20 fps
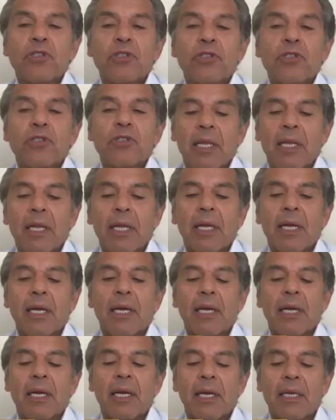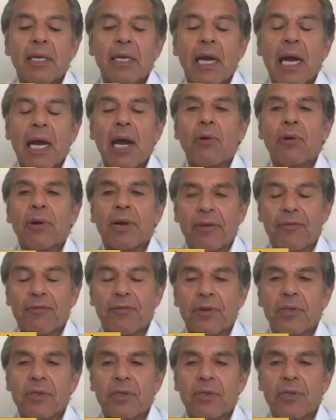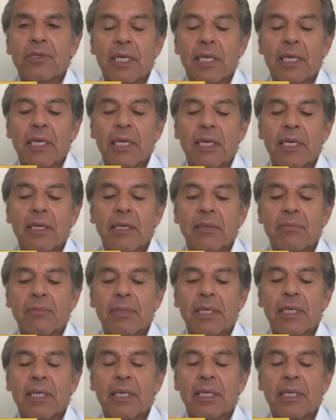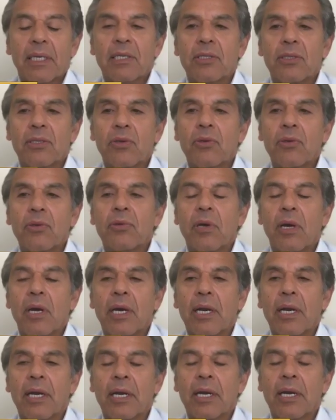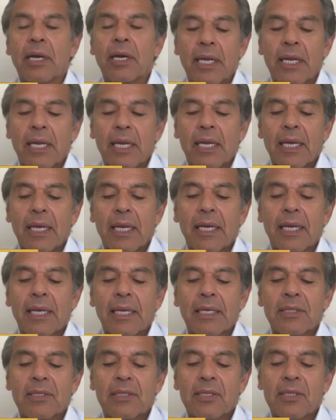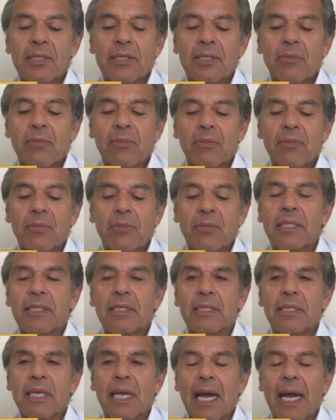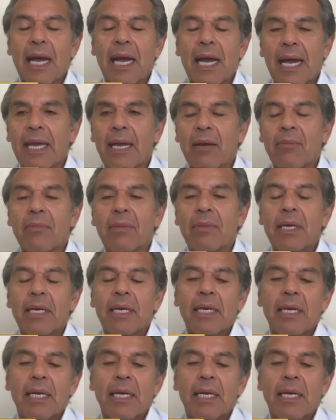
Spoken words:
of all, our efforts, because you are as committed as I am